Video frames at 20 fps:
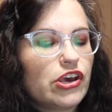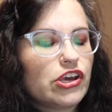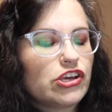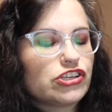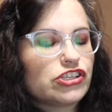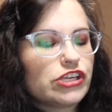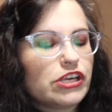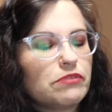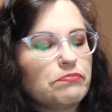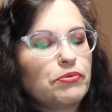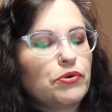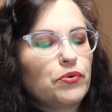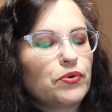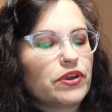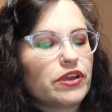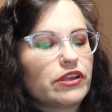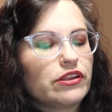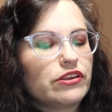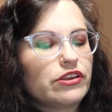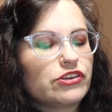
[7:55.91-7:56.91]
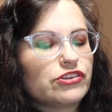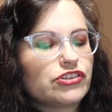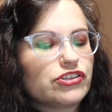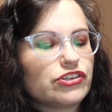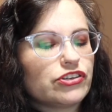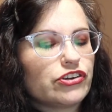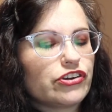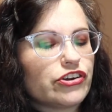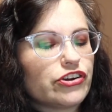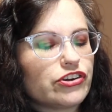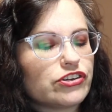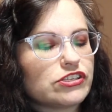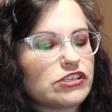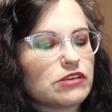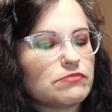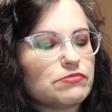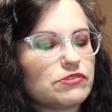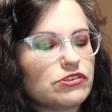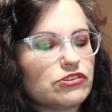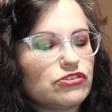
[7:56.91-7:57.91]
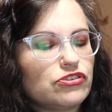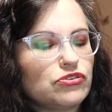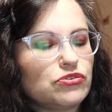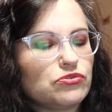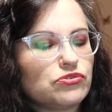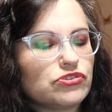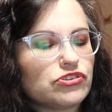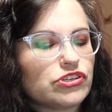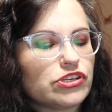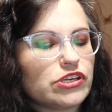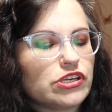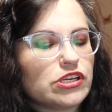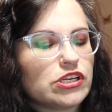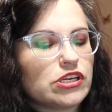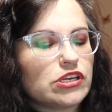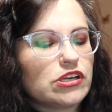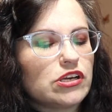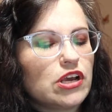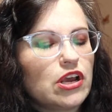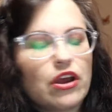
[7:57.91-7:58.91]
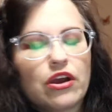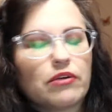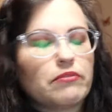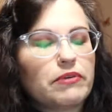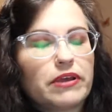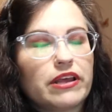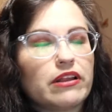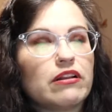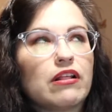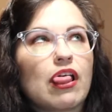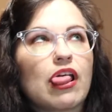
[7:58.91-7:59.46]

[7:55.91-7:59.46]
Shampoo and conditioner substitution, I mean,